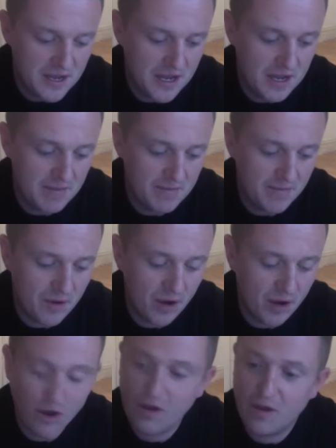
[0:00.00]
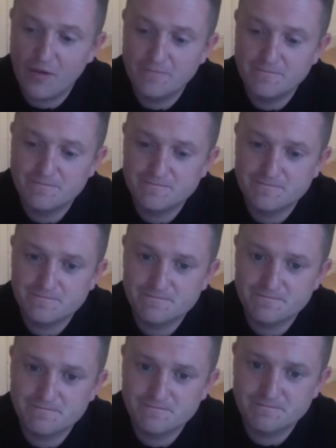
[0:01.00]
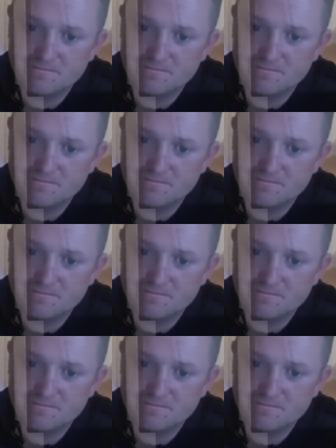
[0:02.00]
By the way, let's also talk about what percentage